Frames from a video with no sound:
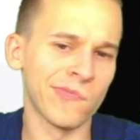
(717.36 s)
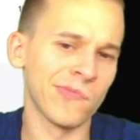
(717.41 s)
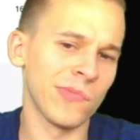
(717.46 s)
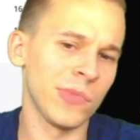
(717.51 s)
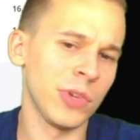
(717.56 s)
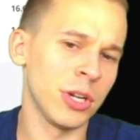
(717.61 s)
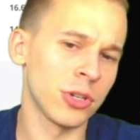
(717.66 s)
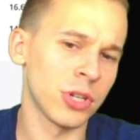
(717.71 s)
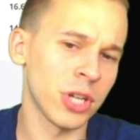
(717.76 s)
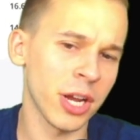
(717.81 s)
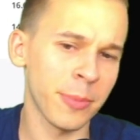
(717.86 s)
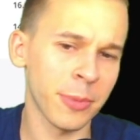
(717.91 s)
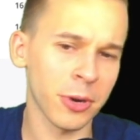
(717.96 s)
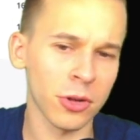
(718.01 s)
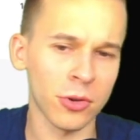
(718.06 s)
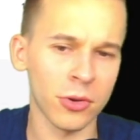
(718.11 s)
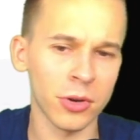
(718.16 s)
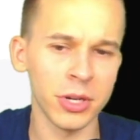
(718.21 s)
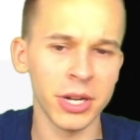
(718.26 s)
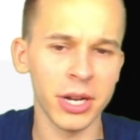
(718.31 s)

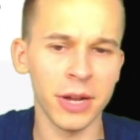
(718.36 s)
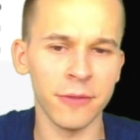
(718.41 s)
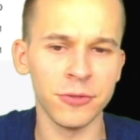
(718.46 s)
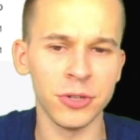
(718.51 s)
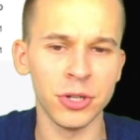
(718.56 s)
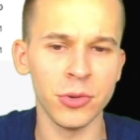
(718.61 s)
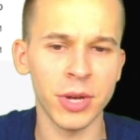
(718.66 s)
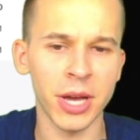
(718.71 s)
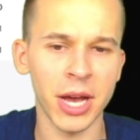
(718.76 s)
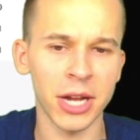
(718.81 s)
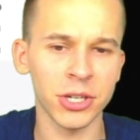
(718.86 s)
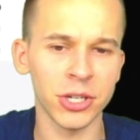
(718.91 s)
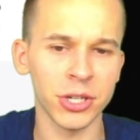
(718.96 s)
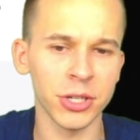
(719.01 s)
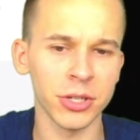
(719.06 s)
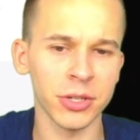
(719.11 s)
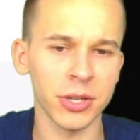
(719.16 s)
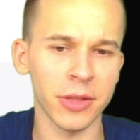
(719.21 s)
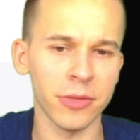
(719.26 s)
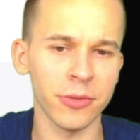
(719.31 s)
McLaurin did have 2
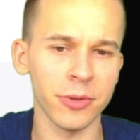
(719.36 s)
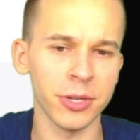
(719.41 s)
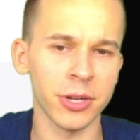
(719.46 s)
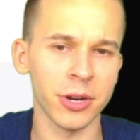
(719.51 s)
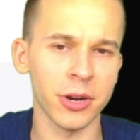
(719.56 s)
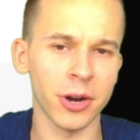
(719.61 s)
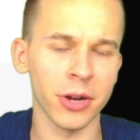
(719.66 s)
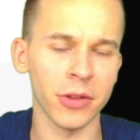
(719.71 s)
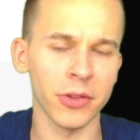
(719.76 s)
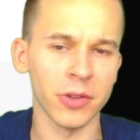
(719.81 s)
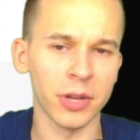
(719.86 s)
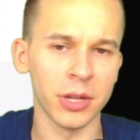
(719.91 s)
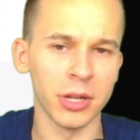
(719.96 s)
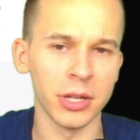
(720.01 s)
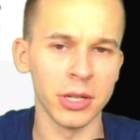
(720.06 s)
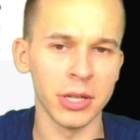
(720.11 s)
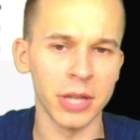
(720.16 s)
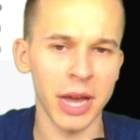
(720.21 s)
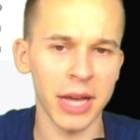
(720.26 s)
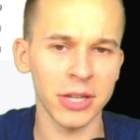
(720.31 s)
catches on 3 targets
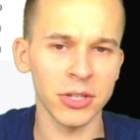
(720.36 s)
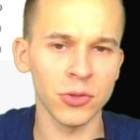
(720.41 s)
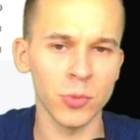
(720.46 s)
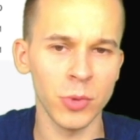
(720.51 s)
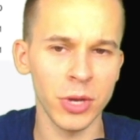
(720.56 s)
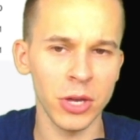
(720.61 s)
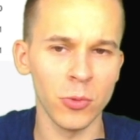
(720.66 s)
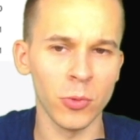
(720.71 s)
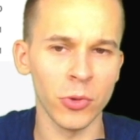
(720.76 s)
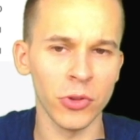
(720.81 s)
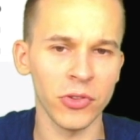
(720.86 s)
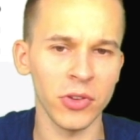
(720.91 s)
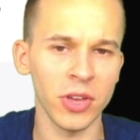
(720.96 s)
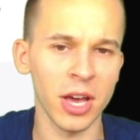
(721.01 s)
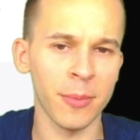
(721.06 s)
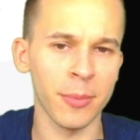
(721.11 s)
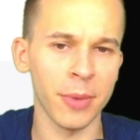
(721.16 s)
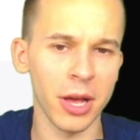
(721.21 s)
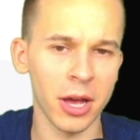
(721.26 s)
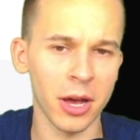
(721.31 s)
last week. We'll see
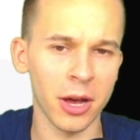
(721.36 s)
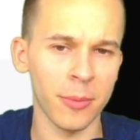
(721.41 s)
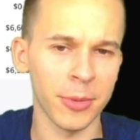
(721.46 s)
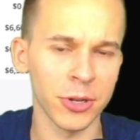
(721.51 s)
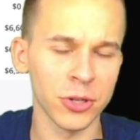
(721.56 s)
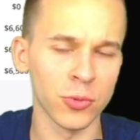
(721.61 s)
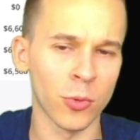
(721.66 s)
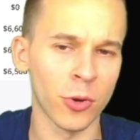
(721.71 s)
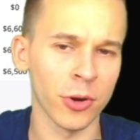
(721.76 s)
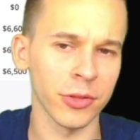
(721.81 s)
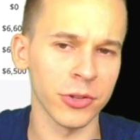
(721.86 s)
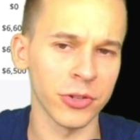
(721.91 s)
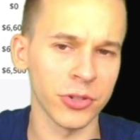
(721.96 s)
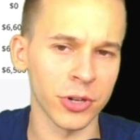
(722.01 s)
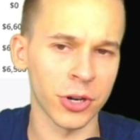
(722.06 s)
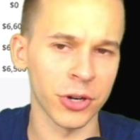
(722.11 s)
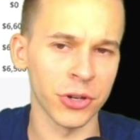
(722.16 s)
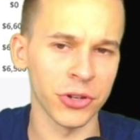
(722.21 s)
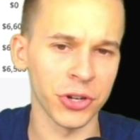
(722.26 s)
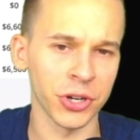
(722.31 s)
how much work the
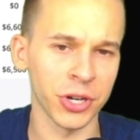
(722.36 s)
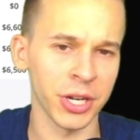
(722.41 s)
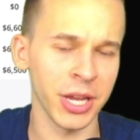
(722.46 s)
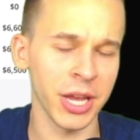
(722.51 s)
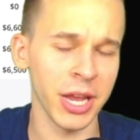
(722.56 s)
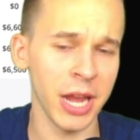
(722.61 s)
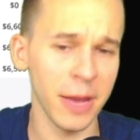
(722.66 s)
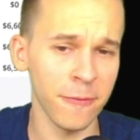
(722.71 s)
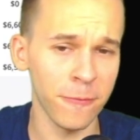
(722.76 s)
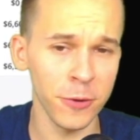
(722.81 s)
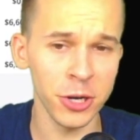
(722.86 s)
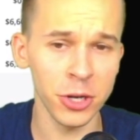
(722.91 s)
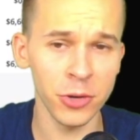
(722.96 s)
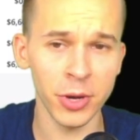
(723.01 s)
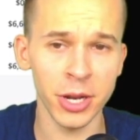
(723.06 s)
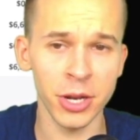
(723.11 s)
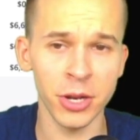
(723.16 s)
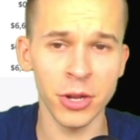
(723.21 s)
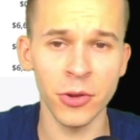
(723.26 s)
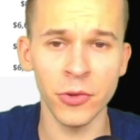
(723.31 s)
starters are going to get. If we do
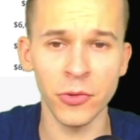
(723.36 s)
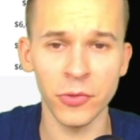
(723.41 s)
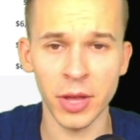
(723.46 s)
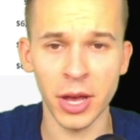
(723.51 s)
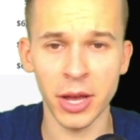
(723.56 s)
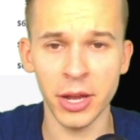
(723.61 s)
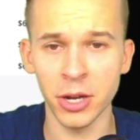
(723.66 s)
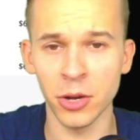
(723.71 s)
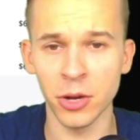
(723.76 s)
get news that, you know,